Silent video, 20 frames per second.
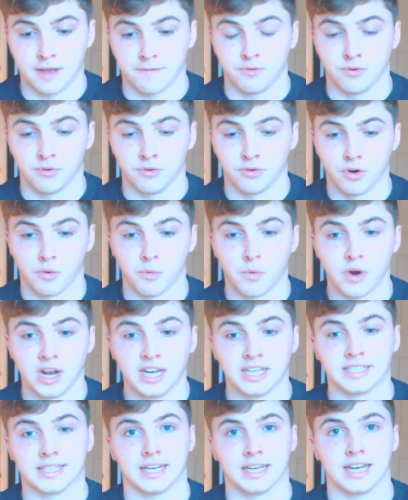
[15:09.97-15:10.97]
if you're not
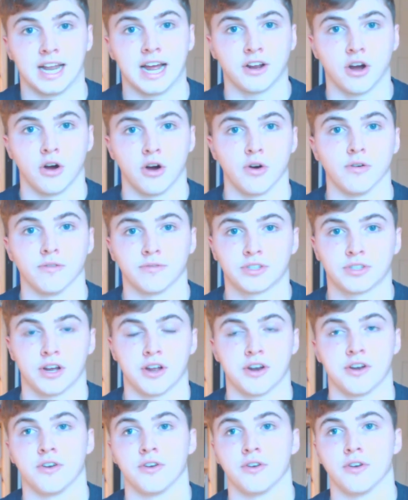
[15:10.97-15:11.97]
willing to let go of
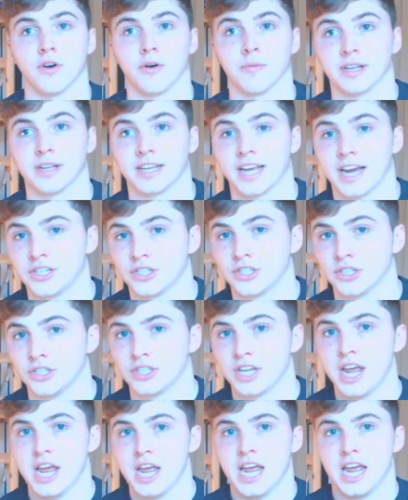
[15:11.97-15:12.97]
certain
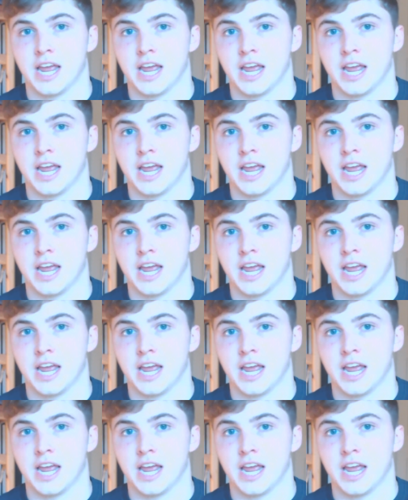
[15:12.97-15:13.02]
obligations,